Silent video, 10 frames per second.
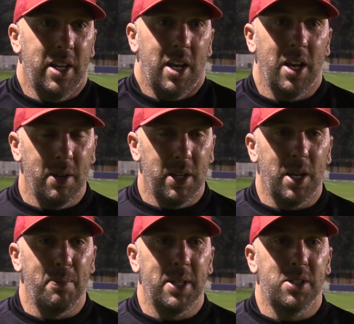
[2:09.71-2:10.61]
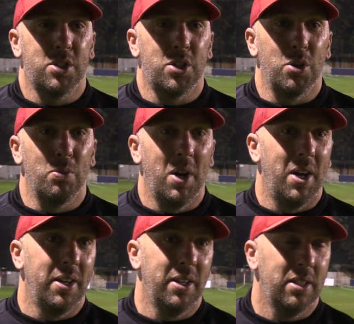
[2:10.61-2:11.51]
You get you get back to two
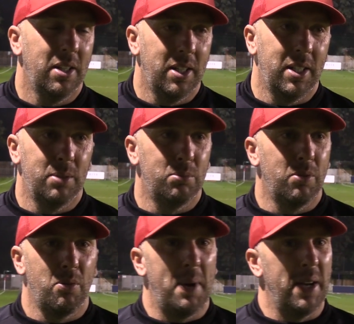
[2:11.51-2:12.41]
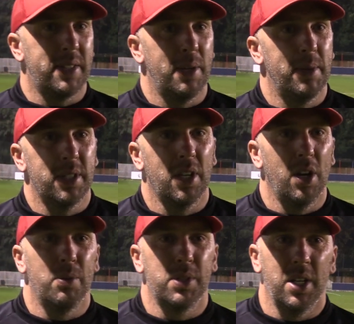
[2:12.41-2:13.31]
one um, with about ten minutes to
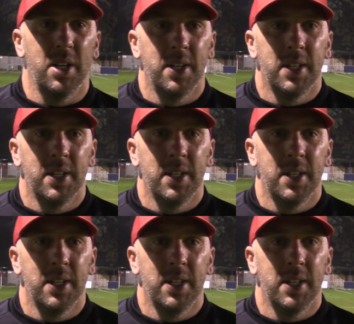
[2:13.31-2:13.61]
go, is it?